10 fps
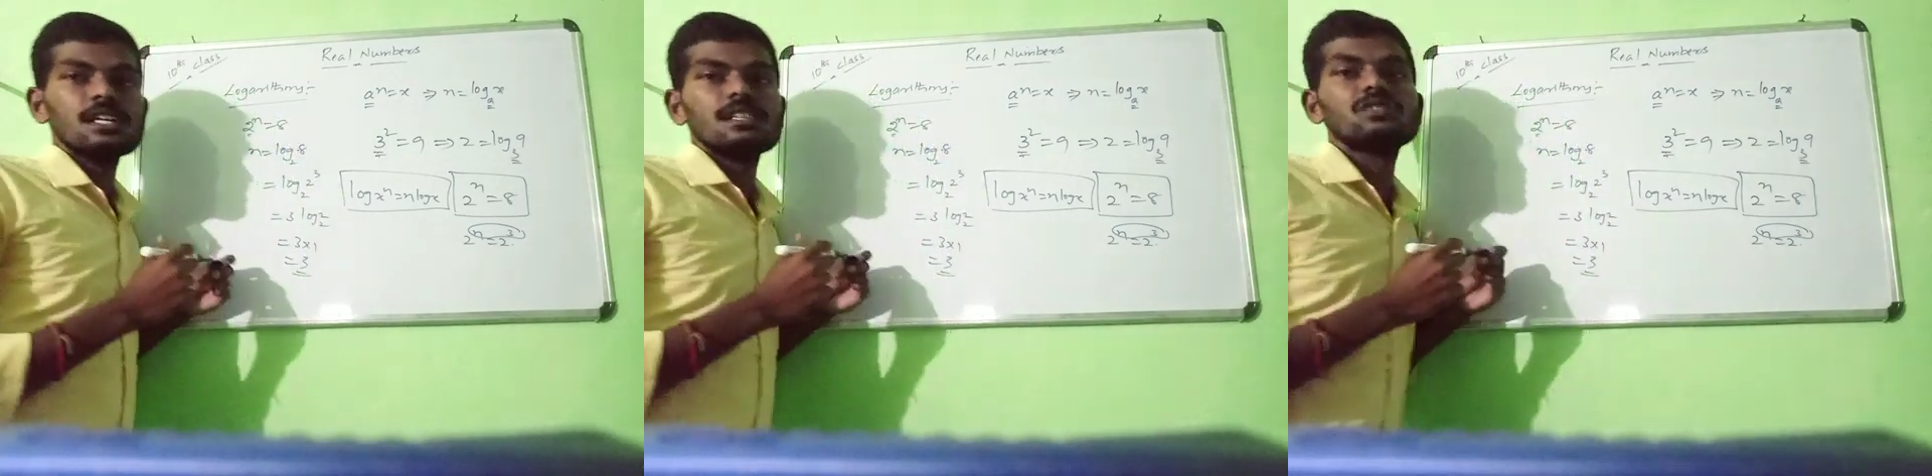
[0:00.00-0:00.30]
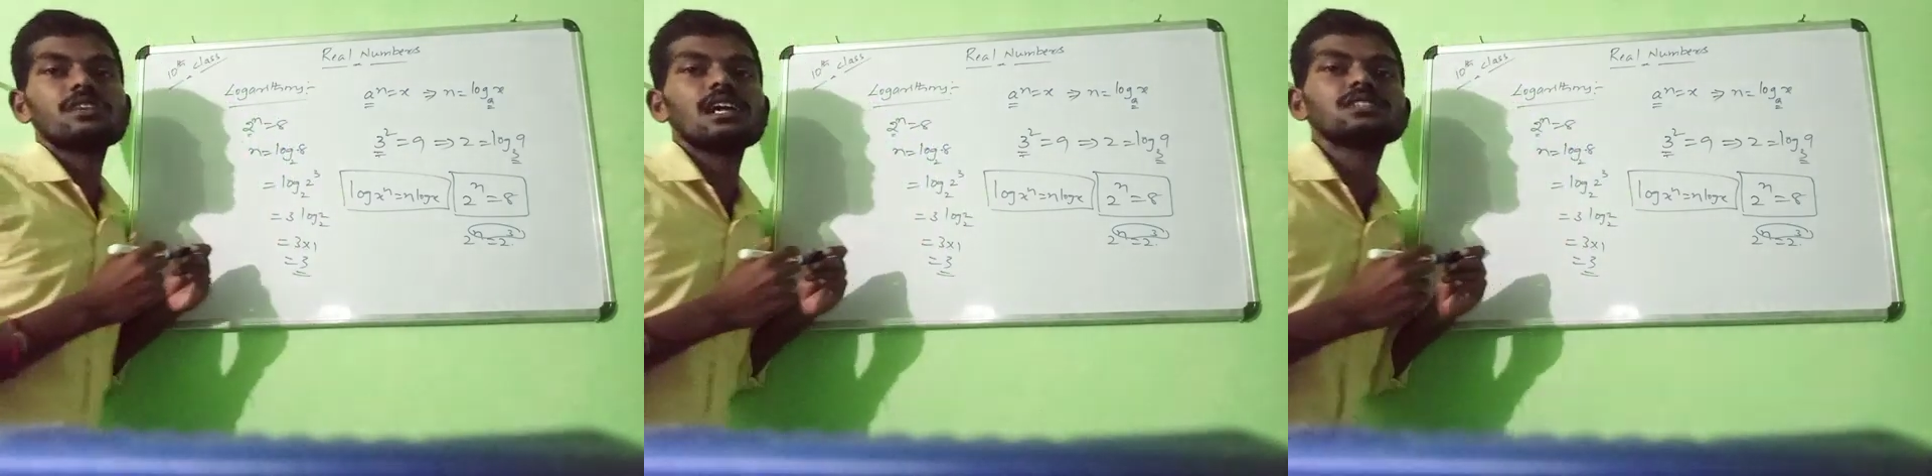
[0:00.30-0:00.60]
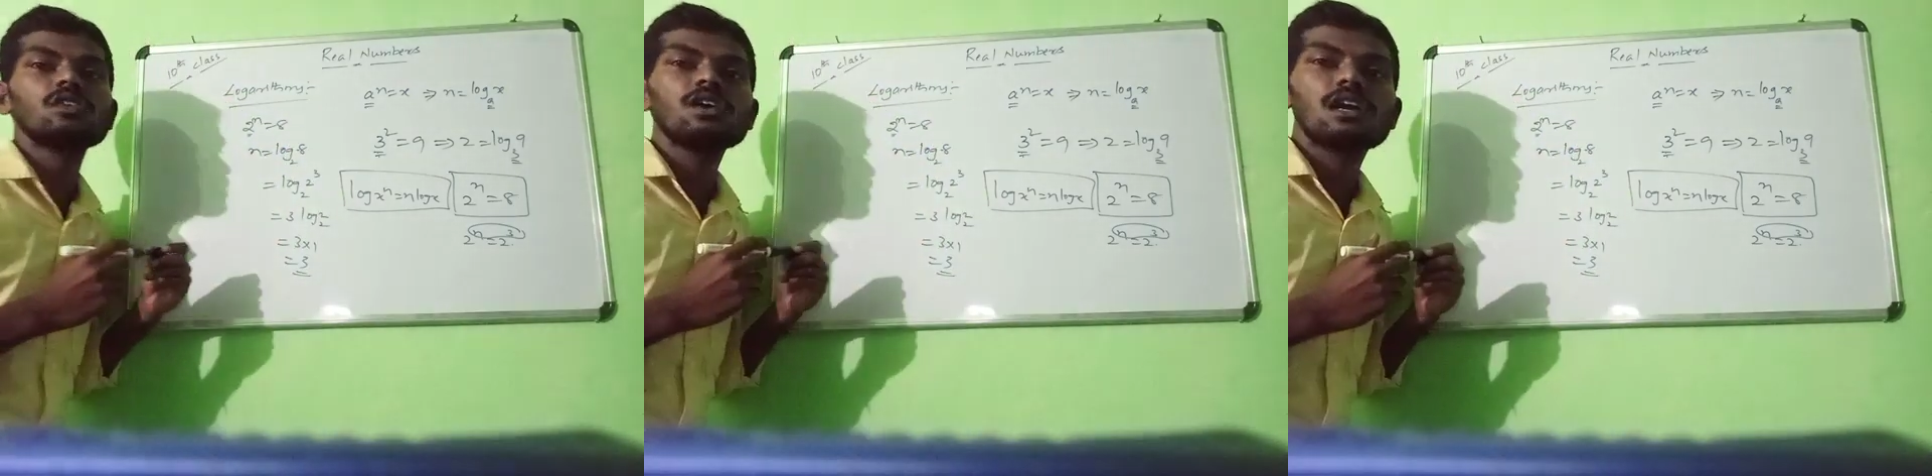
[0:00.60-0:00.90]
this one
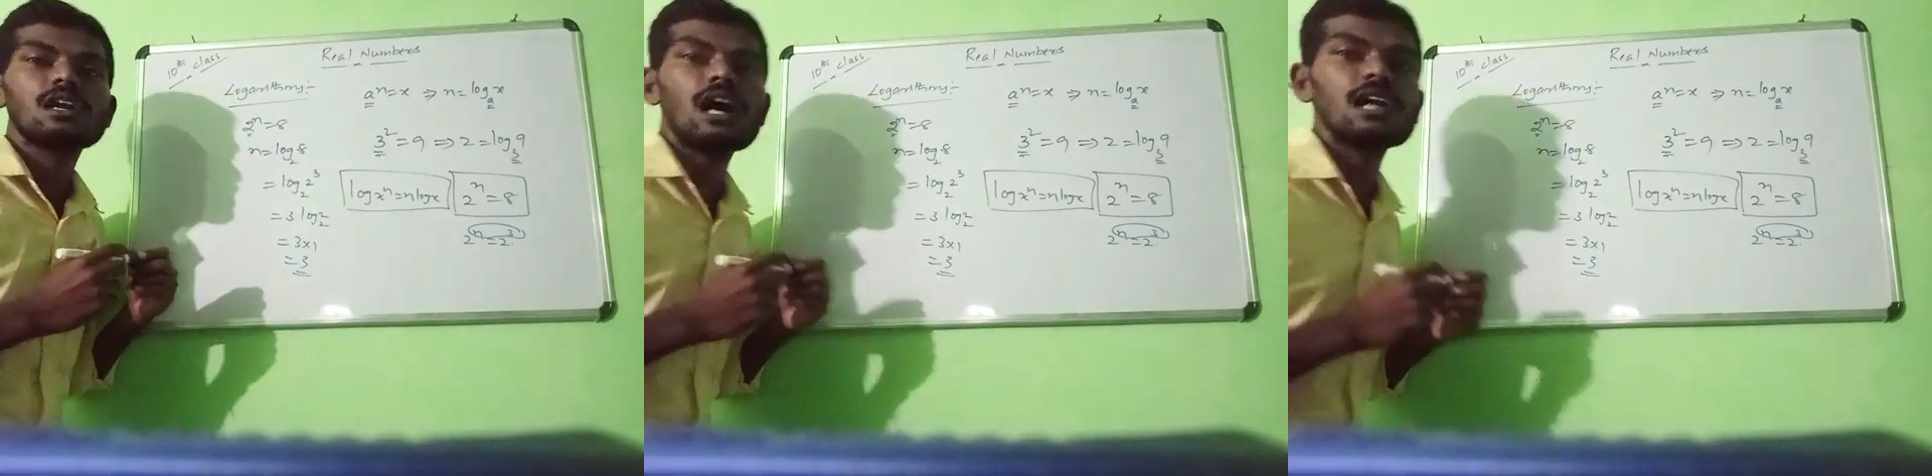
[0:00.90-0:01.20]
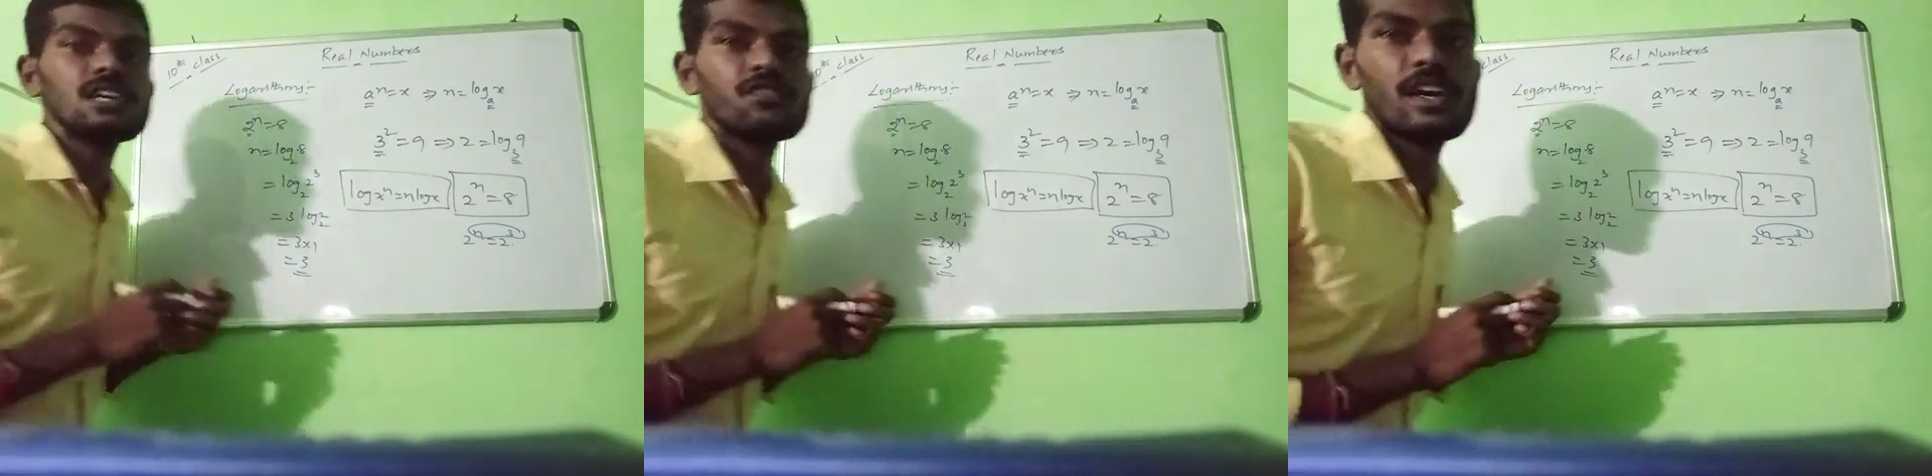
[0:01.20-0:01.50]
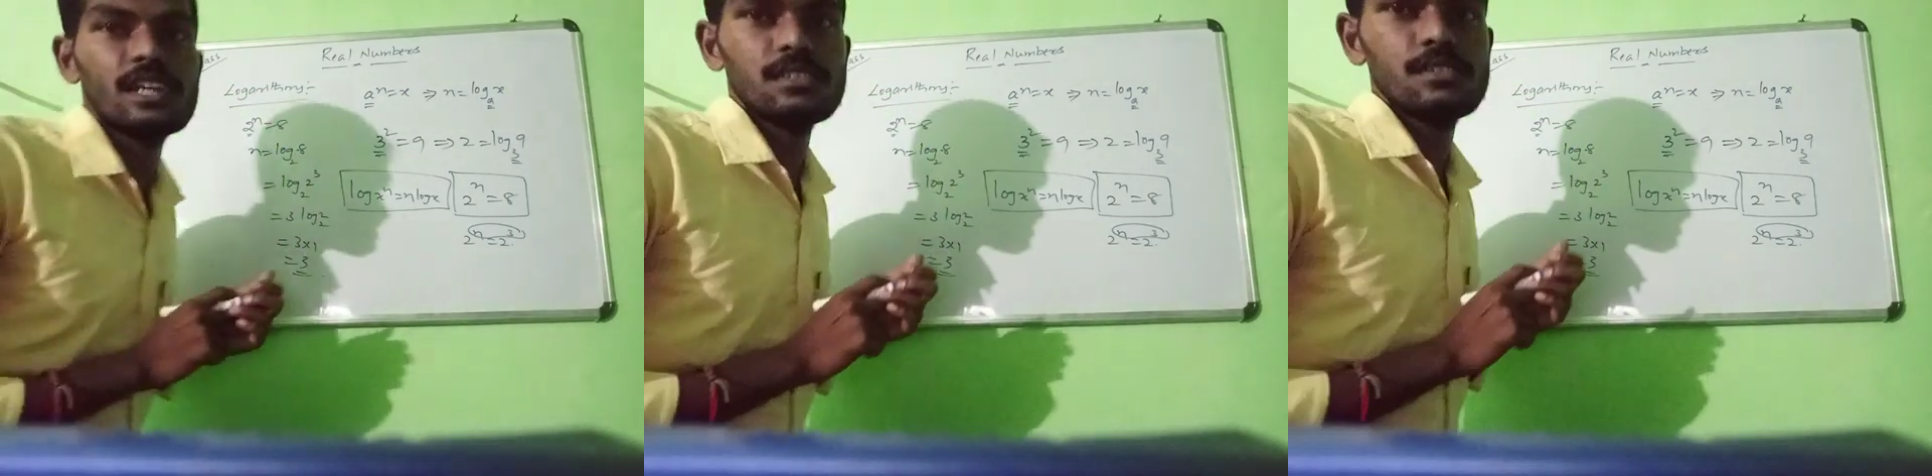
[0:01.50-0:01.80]
also not
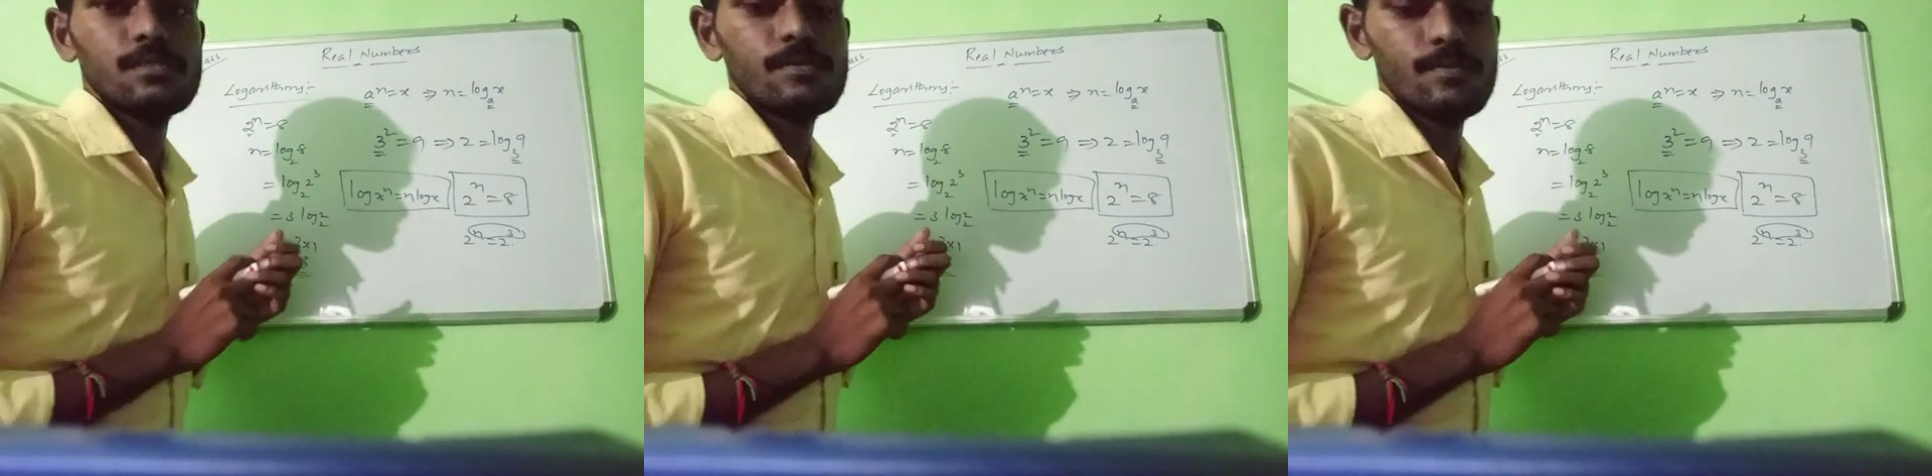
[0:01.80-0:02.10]
defined.